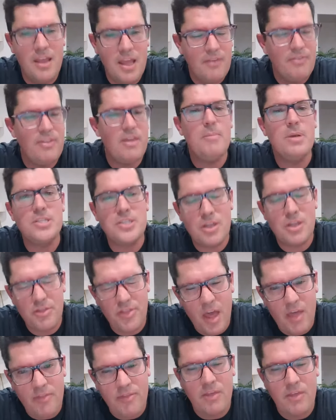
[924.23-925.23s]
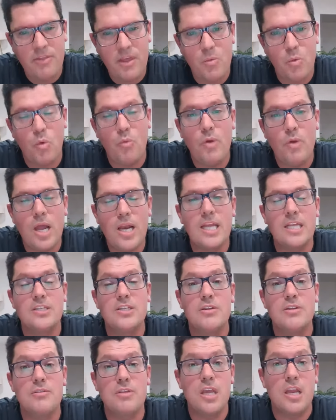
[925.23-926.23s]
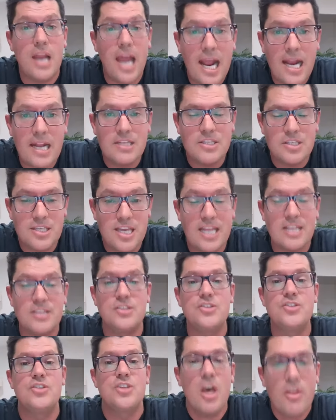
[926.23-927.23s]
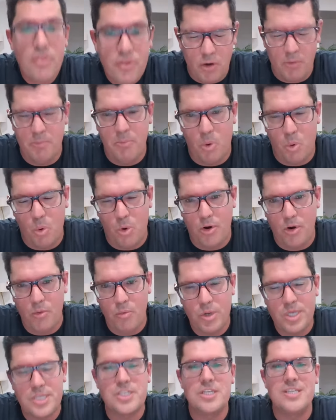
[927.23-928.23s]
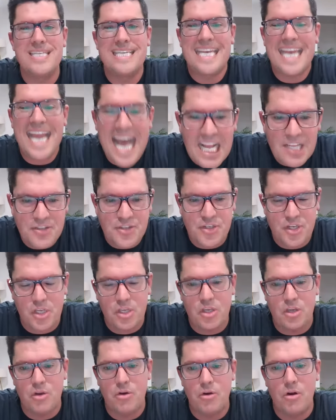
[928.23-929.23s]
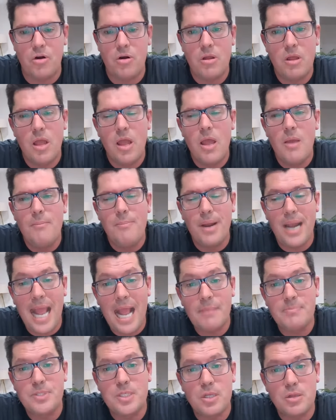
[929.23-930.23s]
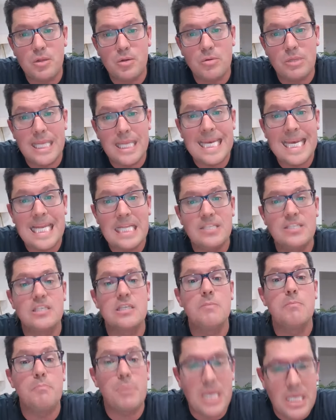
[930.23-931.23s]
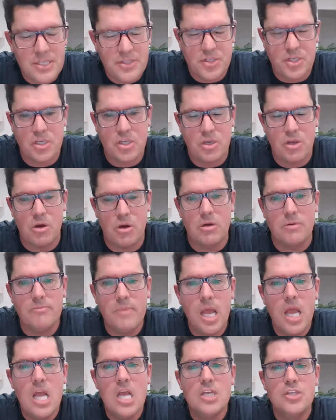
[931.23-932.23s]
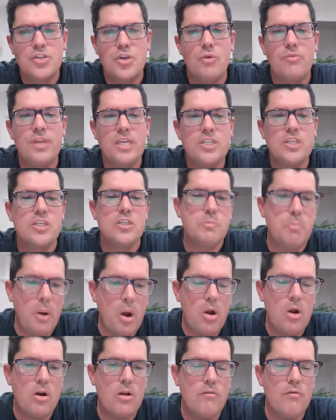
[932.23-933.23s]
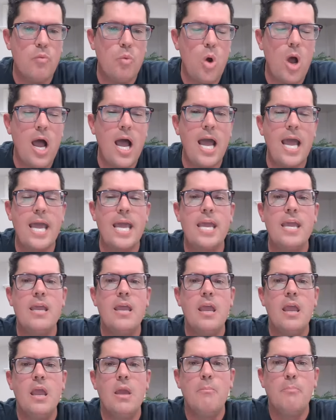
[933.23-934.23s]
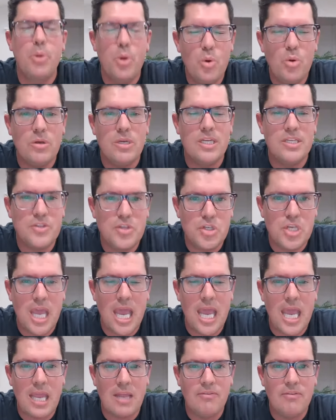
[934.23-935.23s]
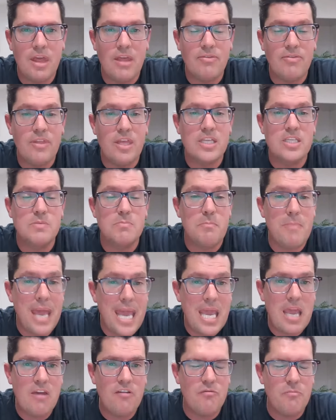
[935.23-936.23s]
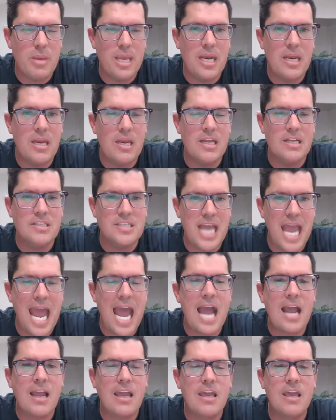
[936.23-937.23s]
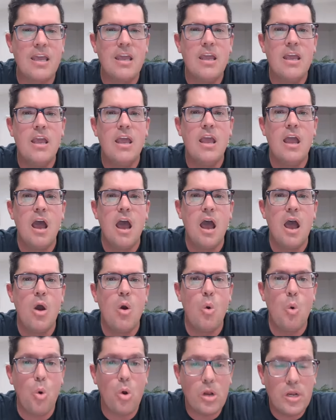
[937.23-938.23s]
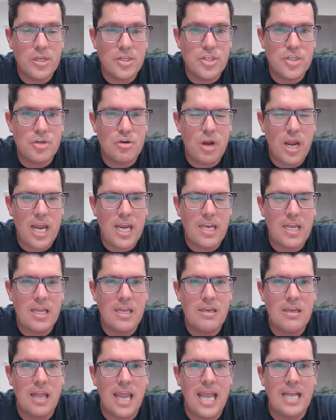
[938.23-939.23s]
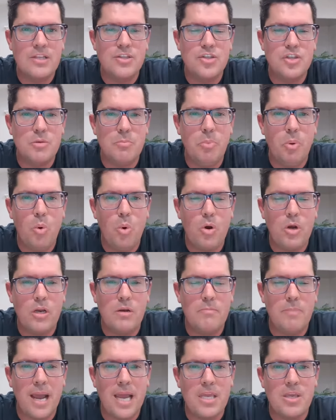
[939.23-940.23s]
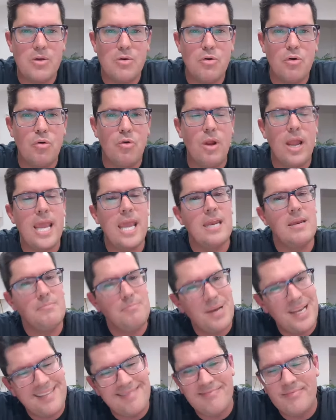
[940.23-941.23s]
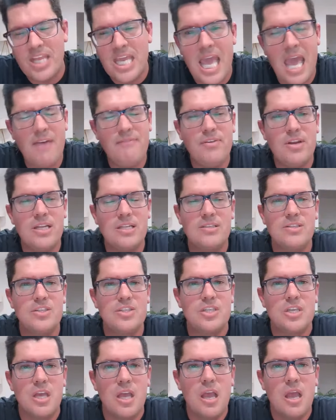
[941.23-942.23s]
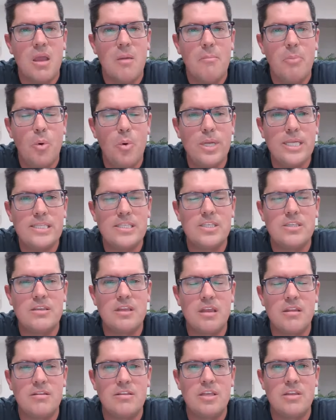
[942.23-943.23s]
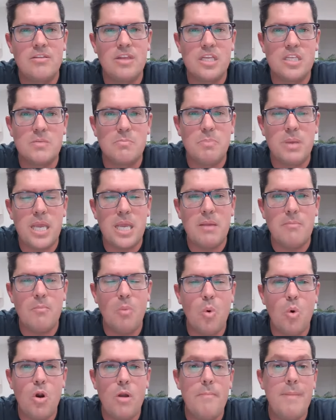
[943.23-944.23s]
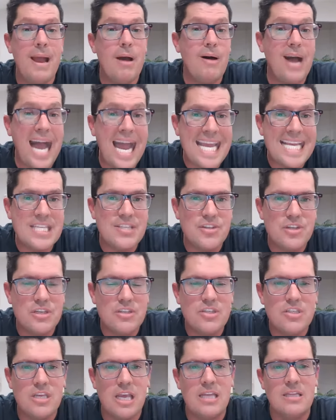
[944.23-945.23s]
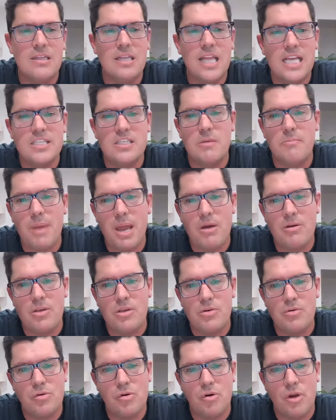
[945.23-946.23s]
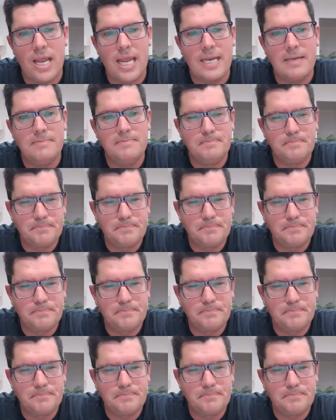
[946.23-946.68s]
They must have thought that they were running to the United States southern border, which is not secure, but absolutely needs to be secure. So this is part of why Putin is saying that this may have been an attack uh, orchestrated and supported by Ukraine, but the evidence points that to this being more about ISIS and less about Ukraine.